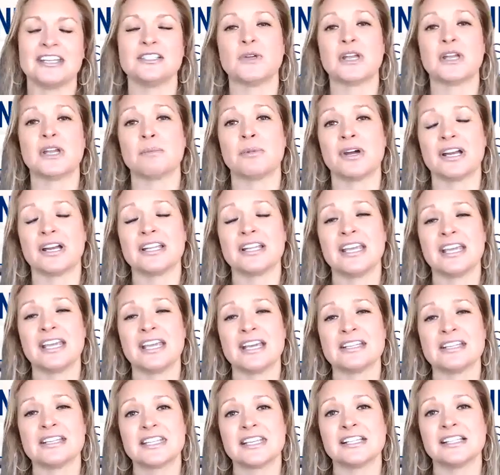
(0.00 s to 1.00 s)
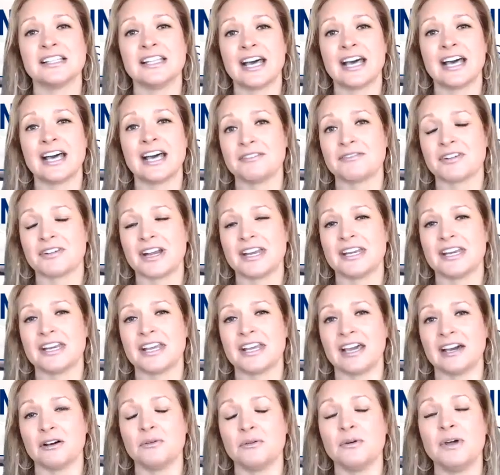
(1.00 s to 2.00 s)
We are broadcasting live right
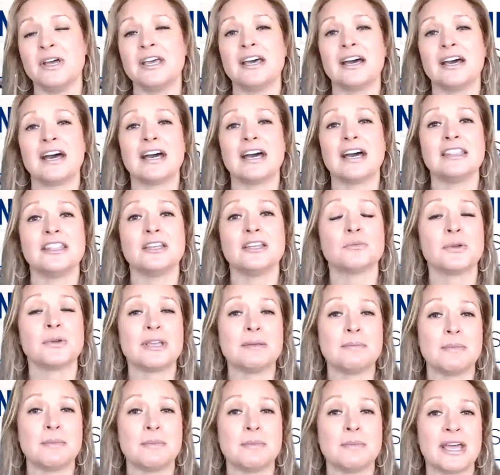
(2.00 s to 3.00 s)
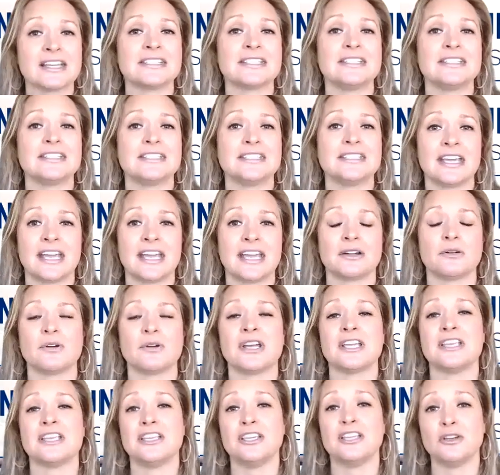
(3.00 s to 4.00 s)
now on the RE/MAX
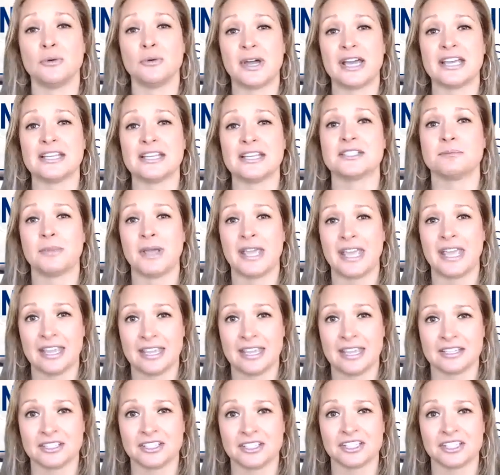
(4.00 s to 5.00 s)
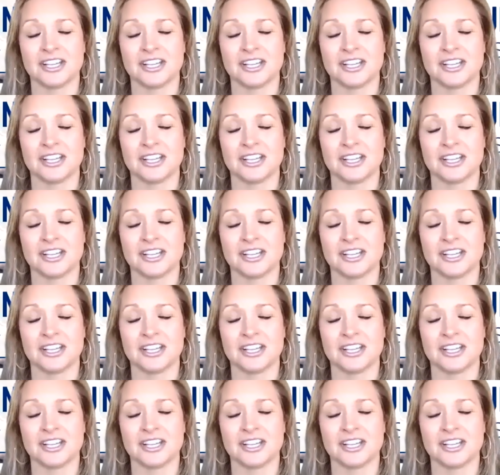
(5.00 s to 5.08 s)
INTEGRA US page.